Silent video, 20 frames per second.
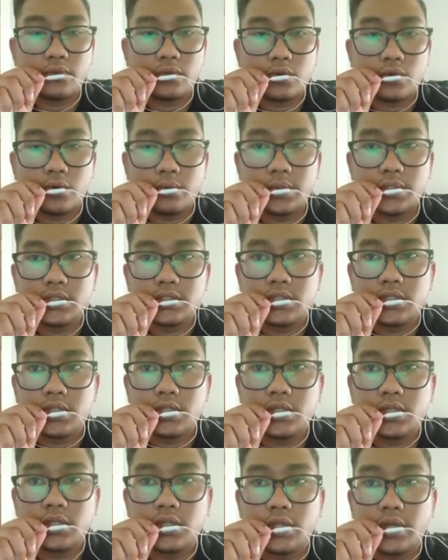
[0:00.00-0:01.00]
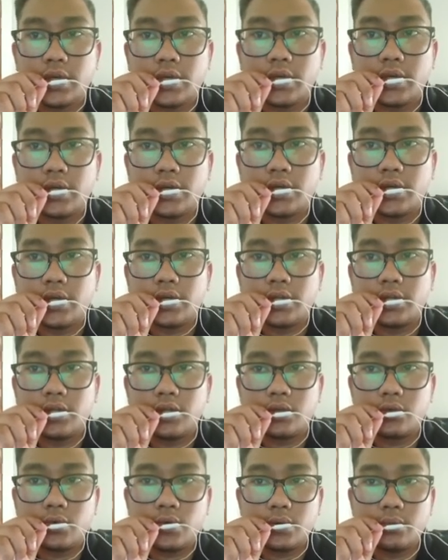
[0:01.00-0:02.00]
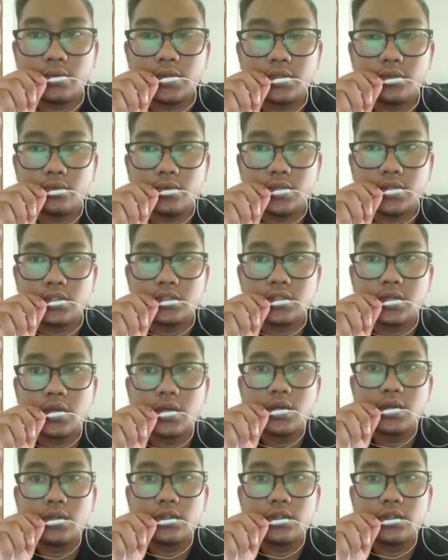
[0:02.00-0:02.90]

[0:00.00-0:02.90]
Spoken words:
raw material and equipment which